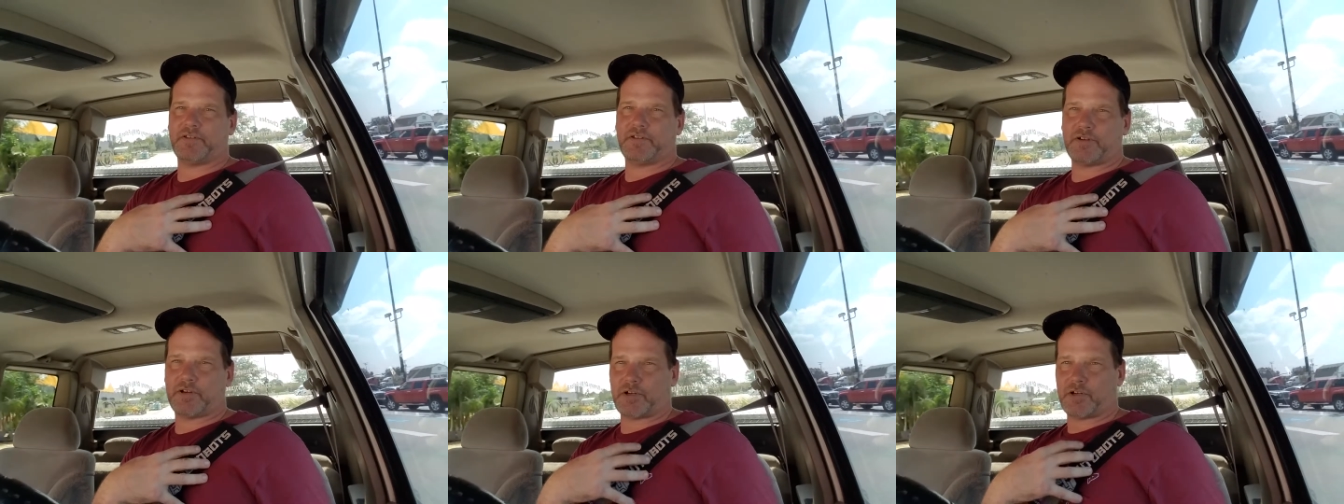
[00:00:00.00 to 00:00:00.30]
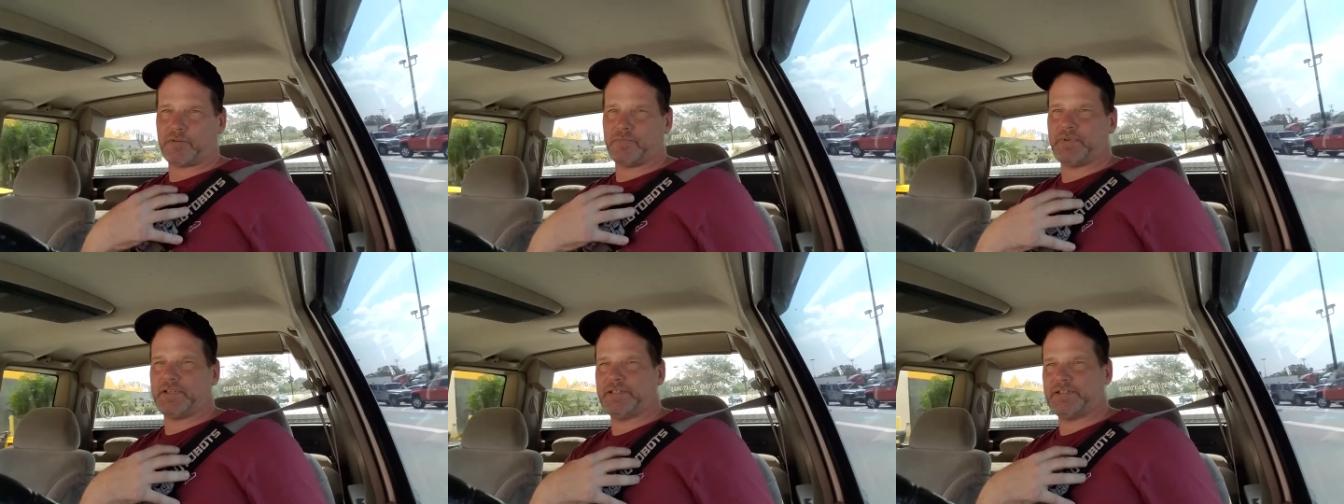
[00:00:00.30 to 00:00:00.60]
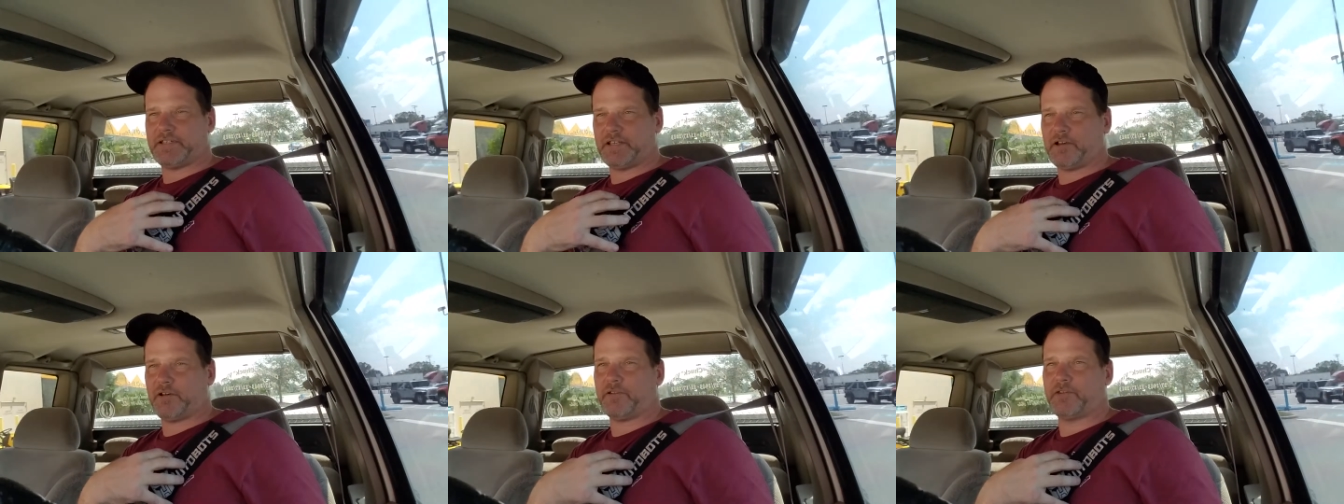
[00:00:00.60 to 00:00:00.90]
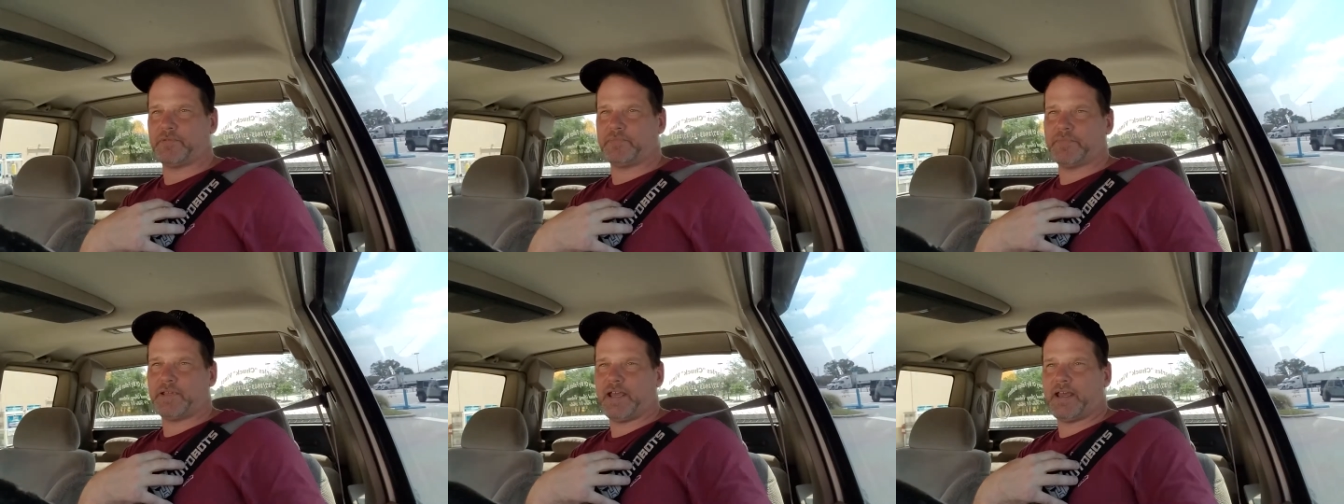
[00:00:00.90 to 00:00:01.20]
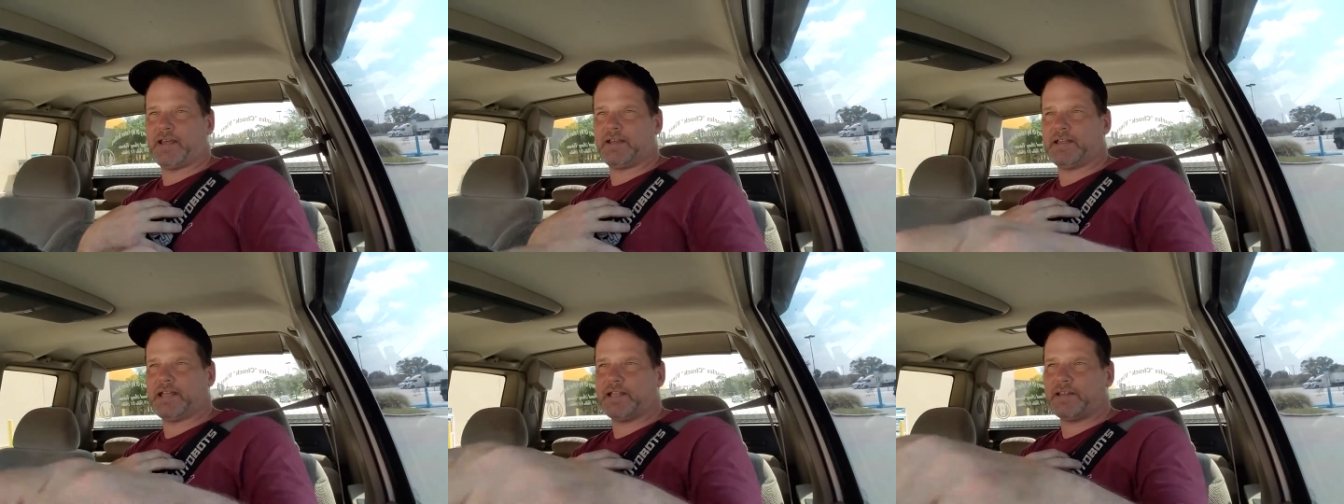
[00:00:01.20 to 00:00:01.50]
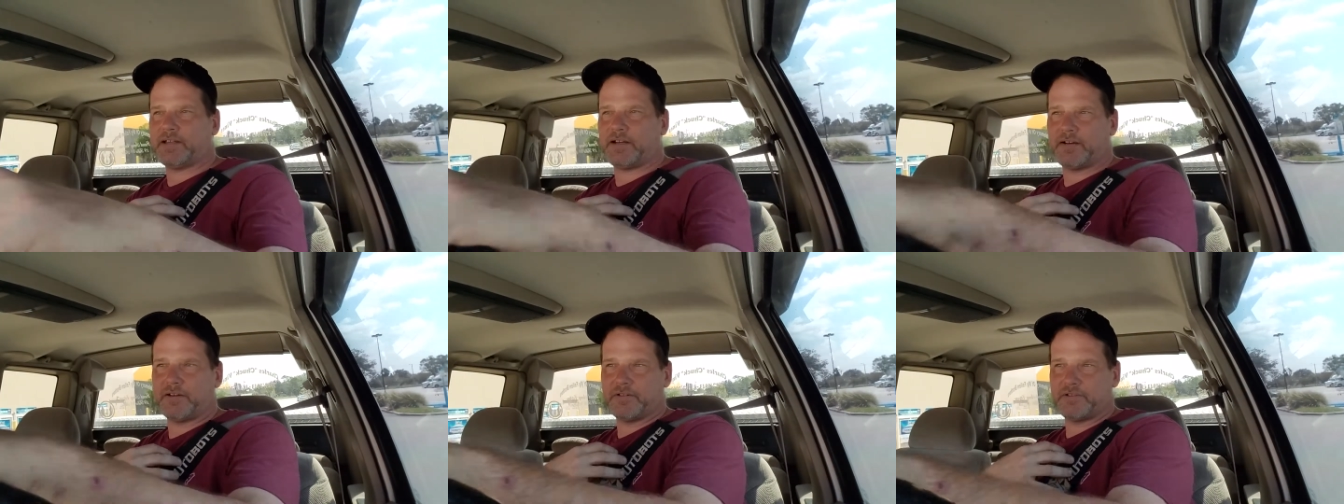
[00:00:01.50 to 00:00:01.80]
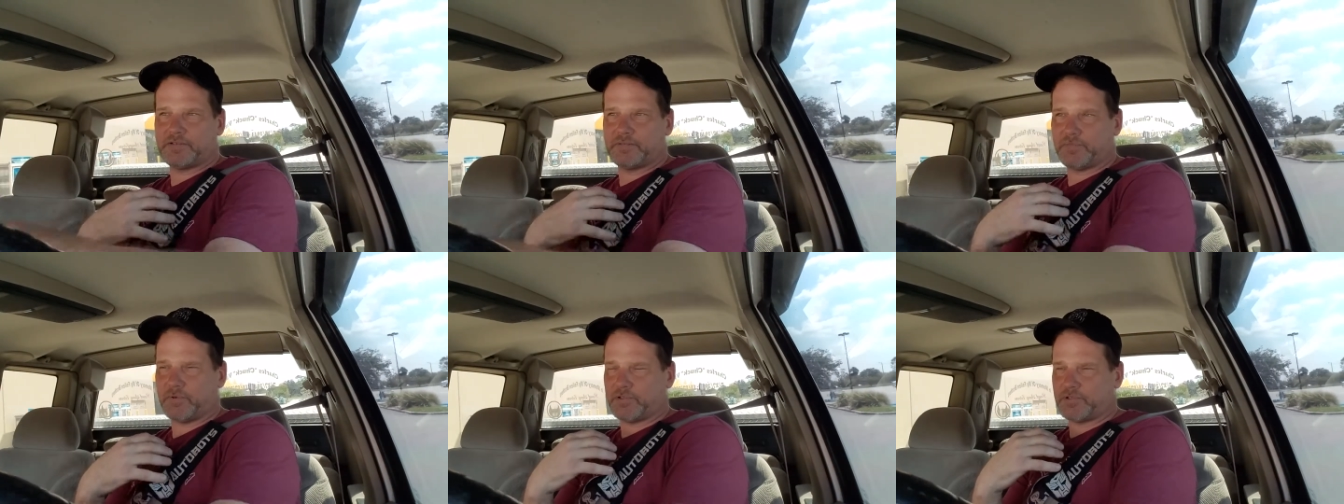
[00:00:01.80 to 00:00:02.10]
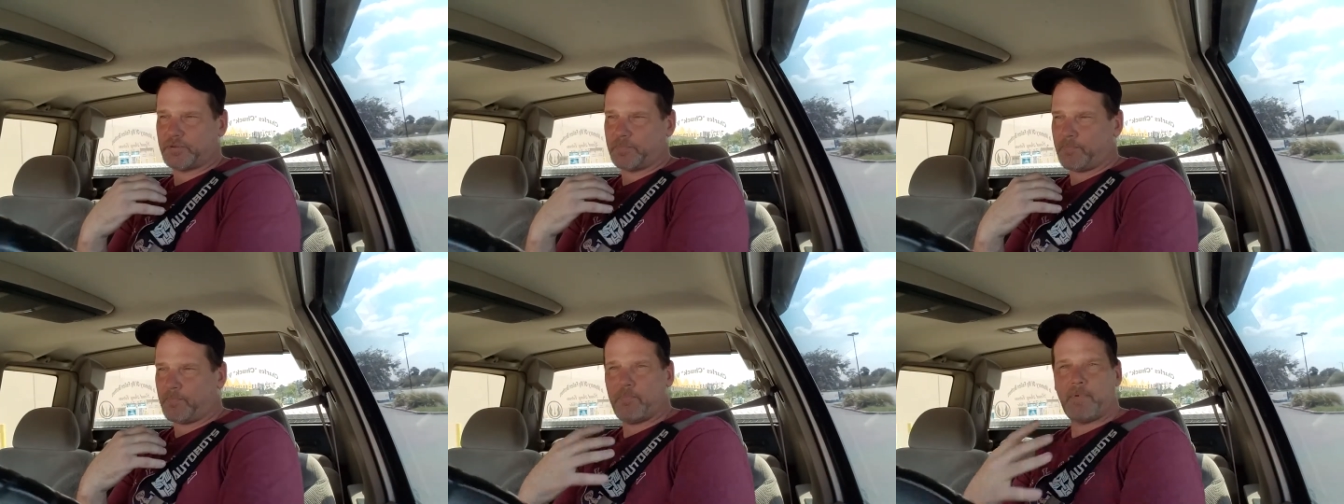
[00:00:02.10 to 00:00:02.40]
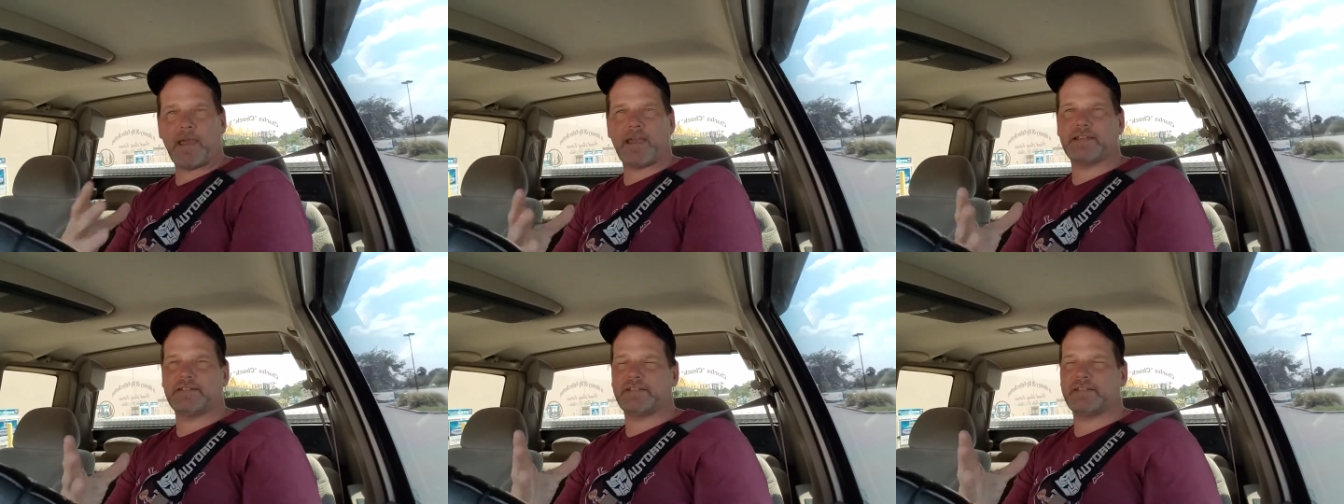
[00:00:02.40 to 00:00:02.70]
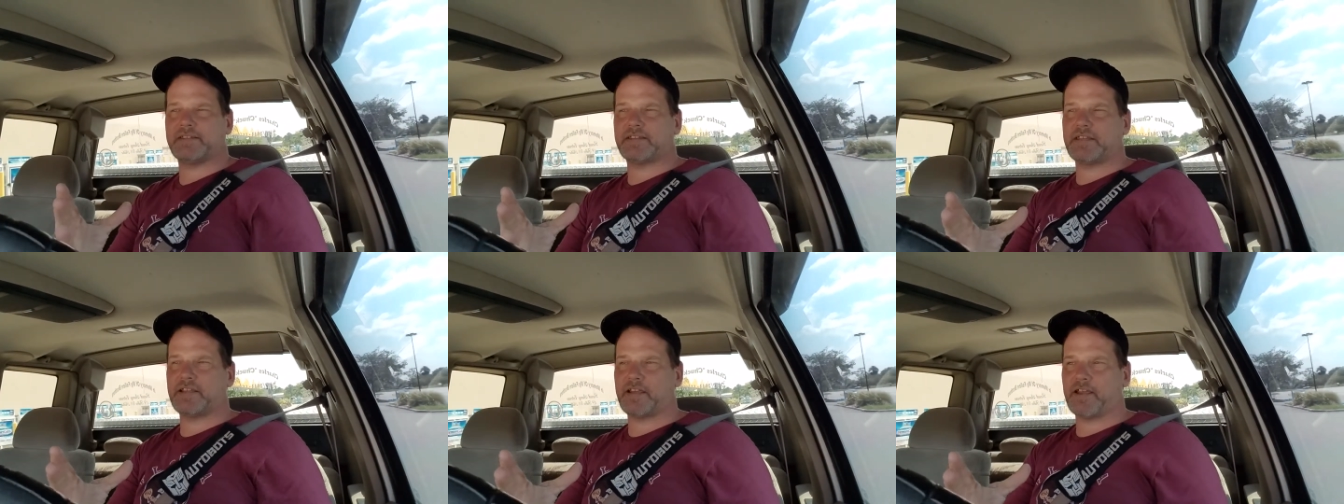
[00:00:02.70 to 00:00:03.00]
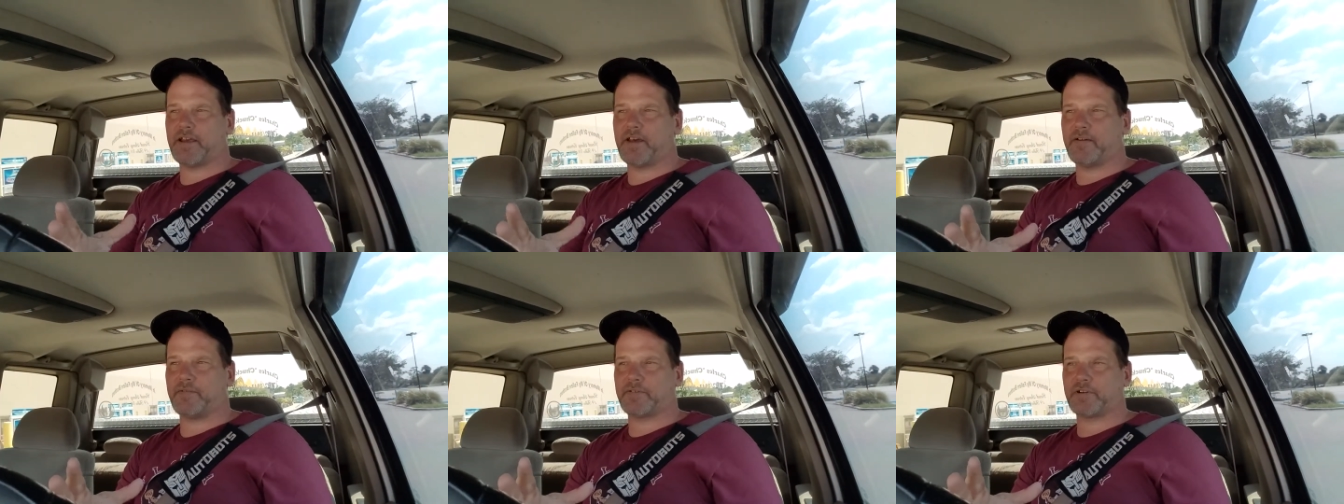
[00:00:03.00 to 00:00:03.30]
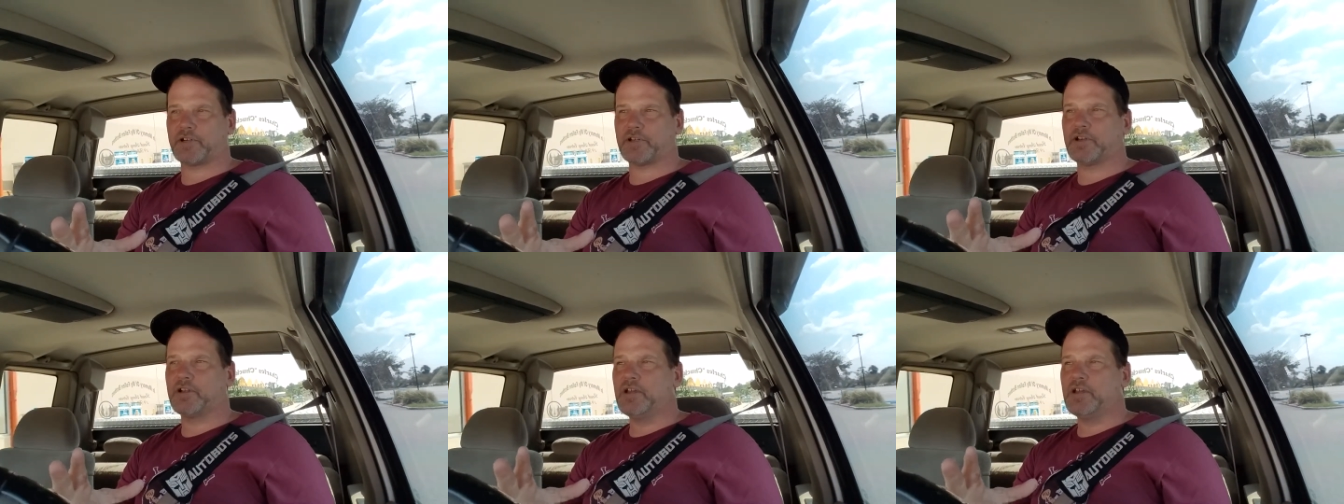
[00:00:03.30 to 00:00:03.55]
heard me tell them that, they thought it was the most amazing thing ever.